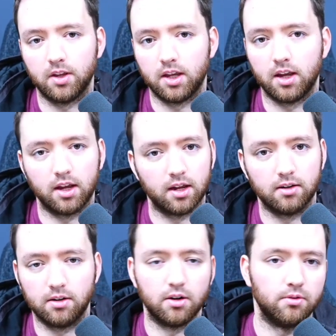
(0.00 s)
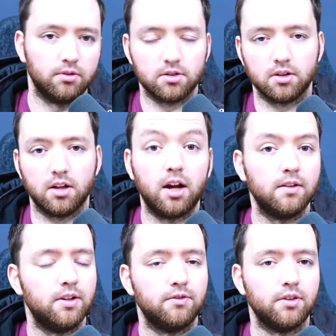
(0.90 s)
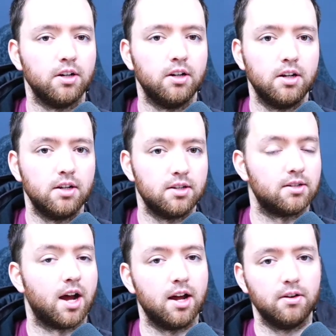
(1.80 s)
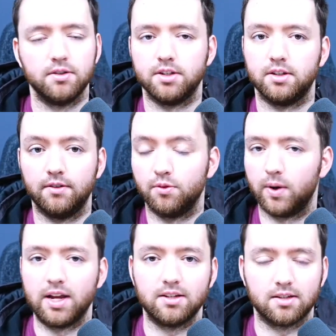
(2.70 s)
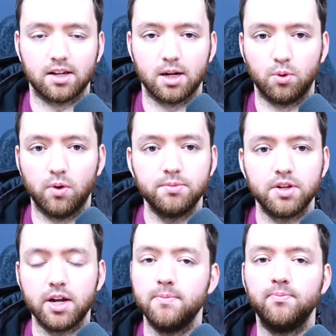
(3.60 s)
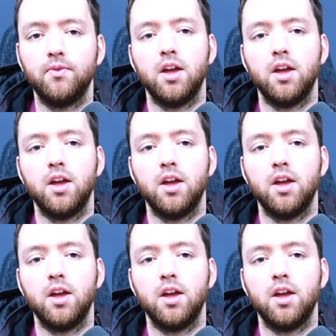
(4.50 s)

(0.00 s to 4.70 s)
And you know, there's a lot of different styles and different ways to set up a website.